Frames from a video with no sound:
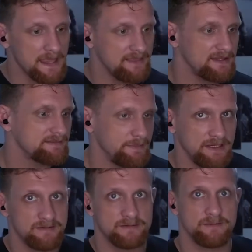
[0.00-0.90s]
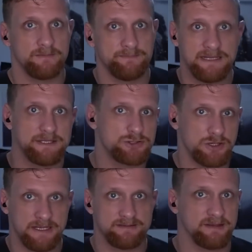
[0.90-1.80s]
And this means in
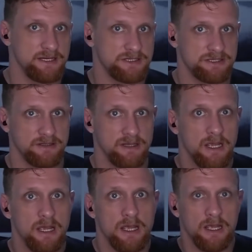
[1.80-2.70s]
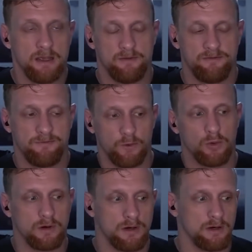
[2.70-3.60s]
translation uh,
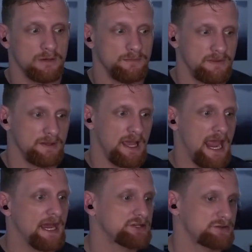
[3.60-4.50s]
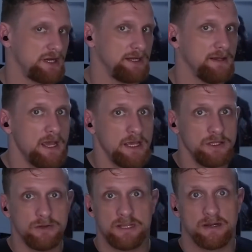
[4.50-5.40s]
for the hash rate,
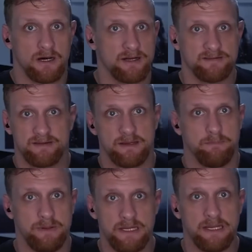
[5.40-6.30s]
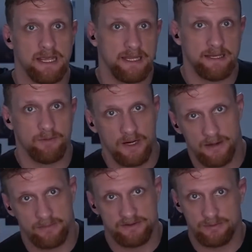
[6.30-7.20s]
you can honestly be
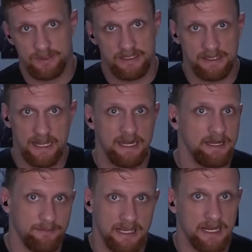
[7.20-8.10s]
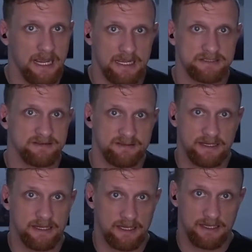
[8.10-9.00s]
anywhere between 80 mega hash a
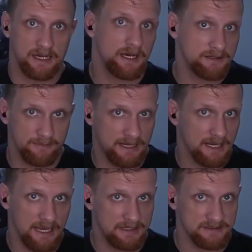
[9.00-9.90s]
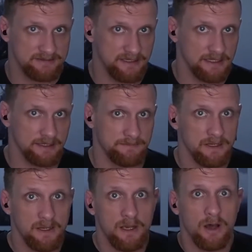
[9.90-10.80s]
second and 100 mega hash a second
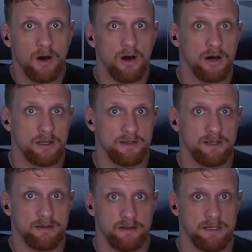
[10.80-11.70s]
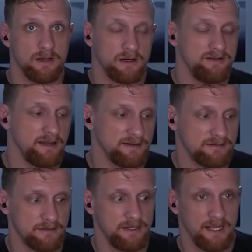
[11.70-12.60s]
on the
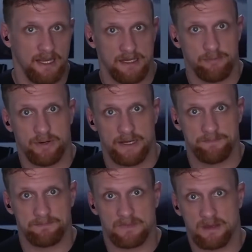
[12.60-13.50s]
RTX 3080. But